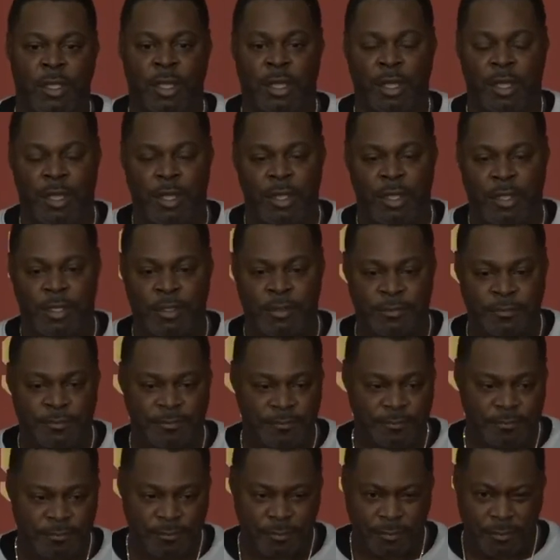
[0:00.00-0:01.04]

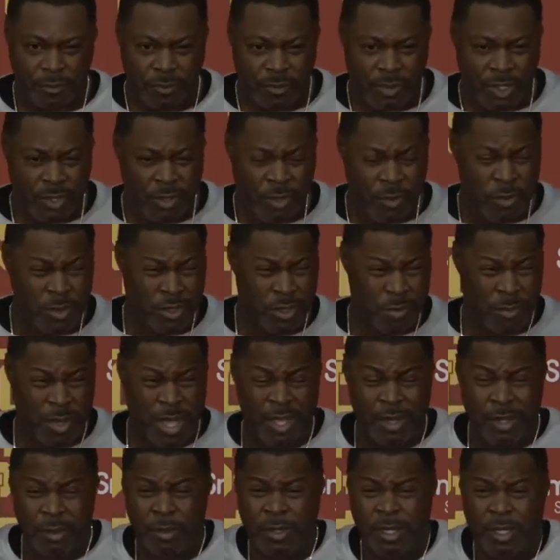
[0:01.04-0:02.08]
the
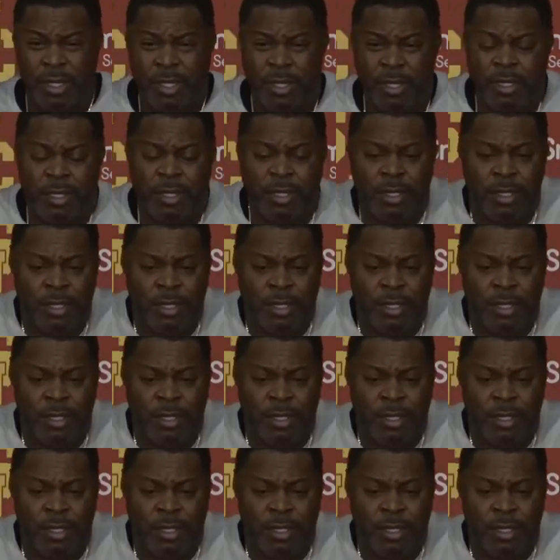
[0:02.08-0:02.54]
Bynum kid,